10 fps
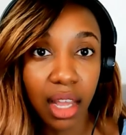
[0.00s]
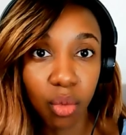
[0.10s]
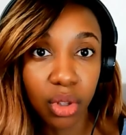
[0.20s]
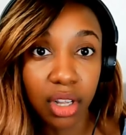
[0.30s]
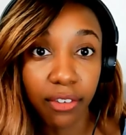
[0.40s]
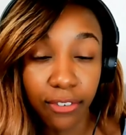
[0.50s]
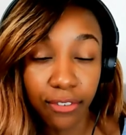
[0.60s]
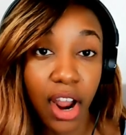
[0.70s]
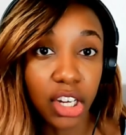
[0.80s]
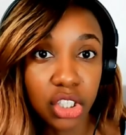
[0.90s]
like when they're
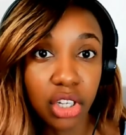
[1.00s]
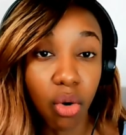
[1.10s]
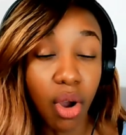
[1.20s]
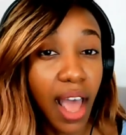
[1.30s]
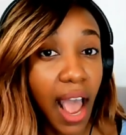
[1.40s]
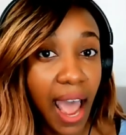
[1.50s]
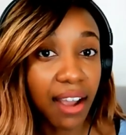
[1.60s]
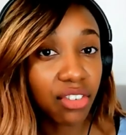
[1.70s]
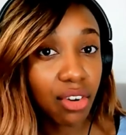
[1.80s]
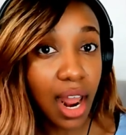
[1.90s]
fresh. So
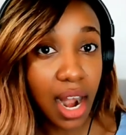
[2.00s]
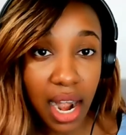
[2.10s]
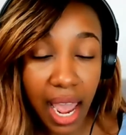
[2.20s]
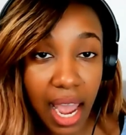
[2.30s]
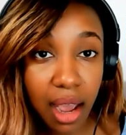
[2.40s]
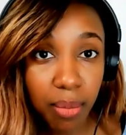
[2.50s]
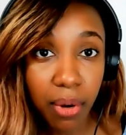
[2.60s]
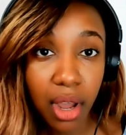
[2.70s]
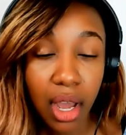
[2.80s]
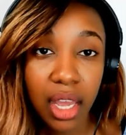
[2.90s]
after a nap
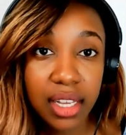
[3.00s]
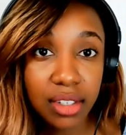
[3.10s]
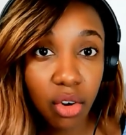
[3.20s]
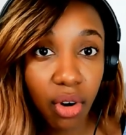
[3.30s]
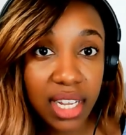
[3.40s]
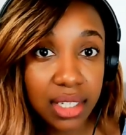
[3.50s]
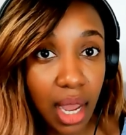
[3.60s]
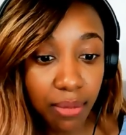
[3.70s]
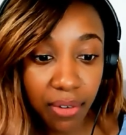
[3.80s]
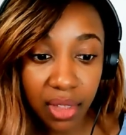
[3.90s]
is a great
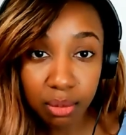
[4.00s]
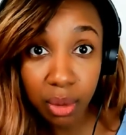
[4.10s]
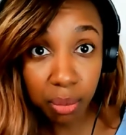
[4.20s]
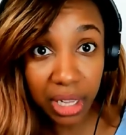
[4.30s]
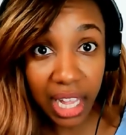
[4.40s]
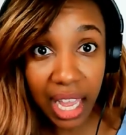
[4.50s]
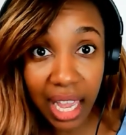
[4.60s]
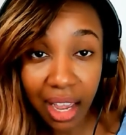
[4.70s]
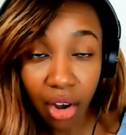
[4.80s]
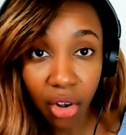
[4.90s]
time for them to
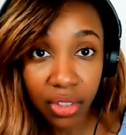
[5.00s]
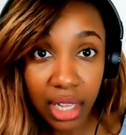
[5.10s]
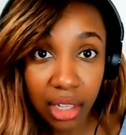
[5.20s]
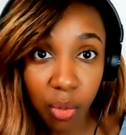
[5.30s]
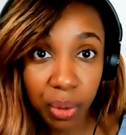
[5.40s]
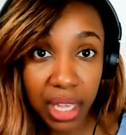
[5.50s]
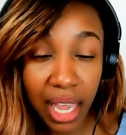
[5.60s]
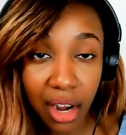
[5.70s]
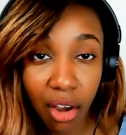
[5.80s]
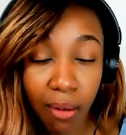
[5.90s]
play on the little
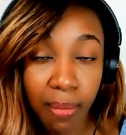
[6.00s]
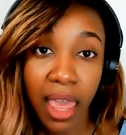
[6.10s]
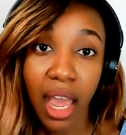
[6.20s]
piano.